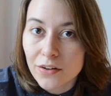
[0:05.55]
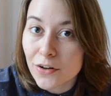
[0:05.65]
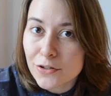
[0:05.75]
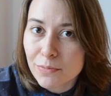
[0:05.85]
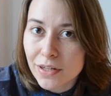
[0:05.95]

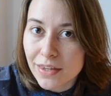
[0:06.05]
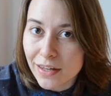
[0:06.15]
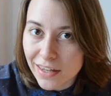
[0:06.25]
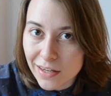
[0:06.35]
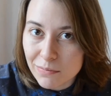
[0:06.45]
occurred to me
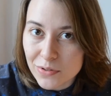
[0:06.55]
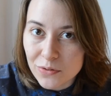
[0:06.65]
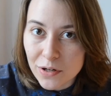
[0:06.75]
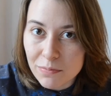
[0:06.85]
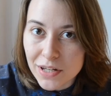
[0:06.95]
that game
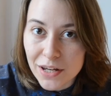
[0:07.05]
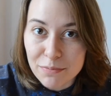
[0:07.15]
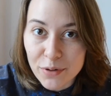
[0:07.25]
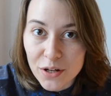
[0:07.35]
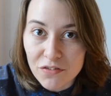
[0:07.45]
script
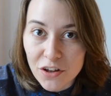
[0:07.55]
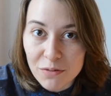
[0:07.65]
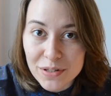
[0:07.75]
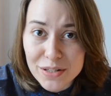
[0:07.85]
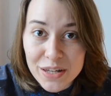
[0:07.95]
and plot
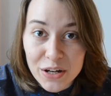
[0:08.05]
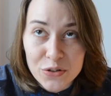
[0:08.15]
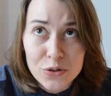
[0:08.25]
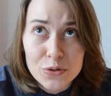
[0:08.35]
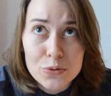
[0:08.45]
development is
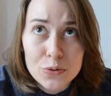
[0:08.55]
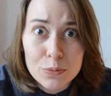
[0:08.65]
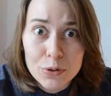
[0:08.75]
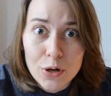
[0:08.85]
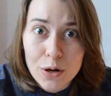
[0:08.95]
actually
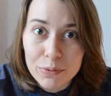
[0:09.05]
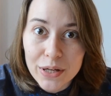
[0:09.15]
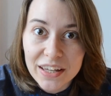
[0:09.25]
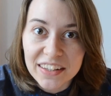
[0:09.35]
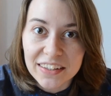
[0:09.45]
super
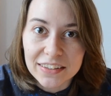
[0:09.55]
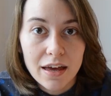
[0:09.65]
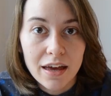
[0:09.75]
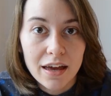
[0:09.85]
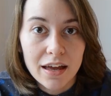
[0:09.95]
complicated.
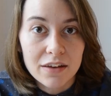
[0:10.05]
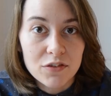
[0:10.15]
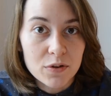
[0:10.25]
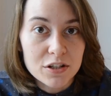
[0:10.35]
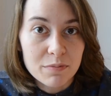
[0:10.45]
And if
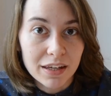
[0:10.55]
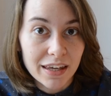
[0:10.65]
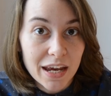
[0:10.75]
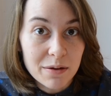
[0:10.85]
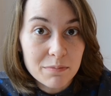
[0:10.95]
you want to make a
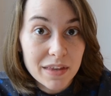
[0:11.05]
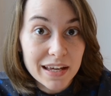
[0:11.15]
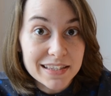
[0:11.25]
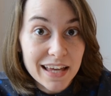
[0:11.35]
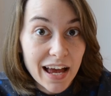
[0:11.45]
game
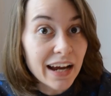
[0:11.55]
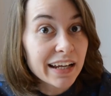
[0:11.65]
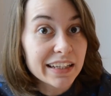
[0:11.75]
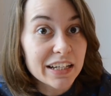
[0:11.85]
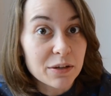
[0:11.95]
that's
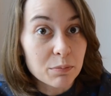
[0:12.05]
highly